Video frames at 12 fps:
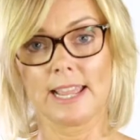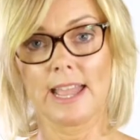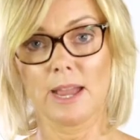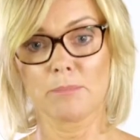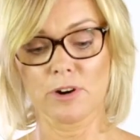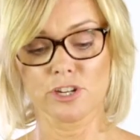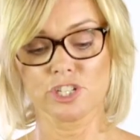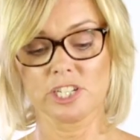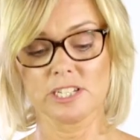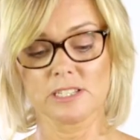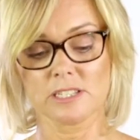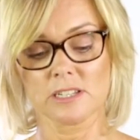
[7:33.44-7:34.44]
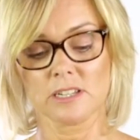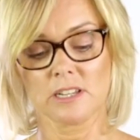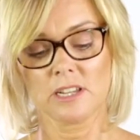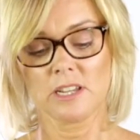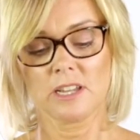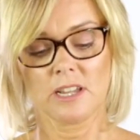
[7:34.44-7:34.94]
hair brushes.
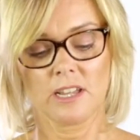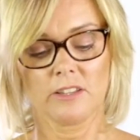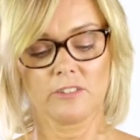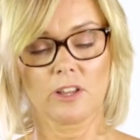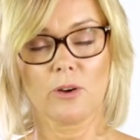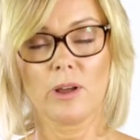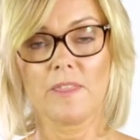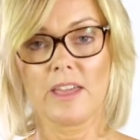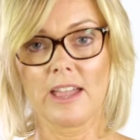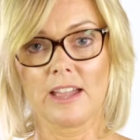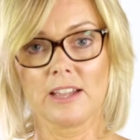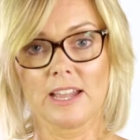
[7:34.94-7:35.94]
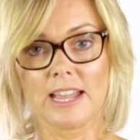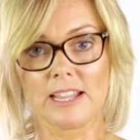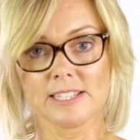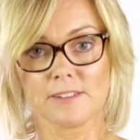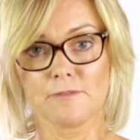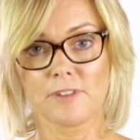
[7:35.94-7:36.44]
So, and they're
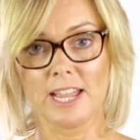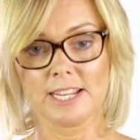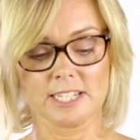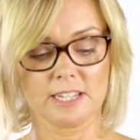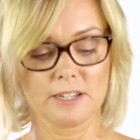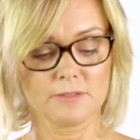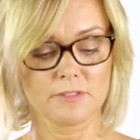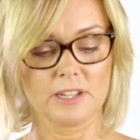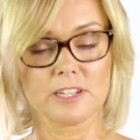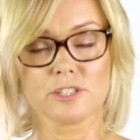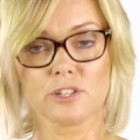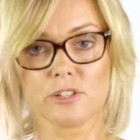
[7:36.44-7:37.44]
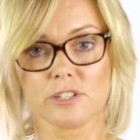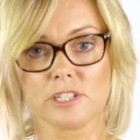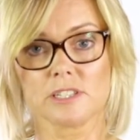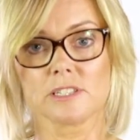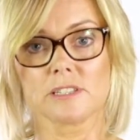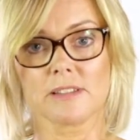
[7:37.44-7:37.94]
as effective and as good
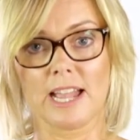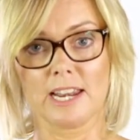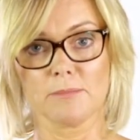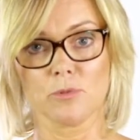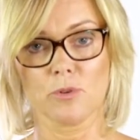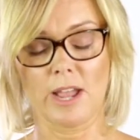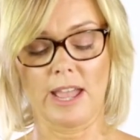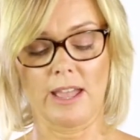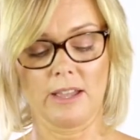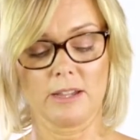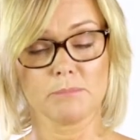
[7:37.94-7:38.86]
as animal hair,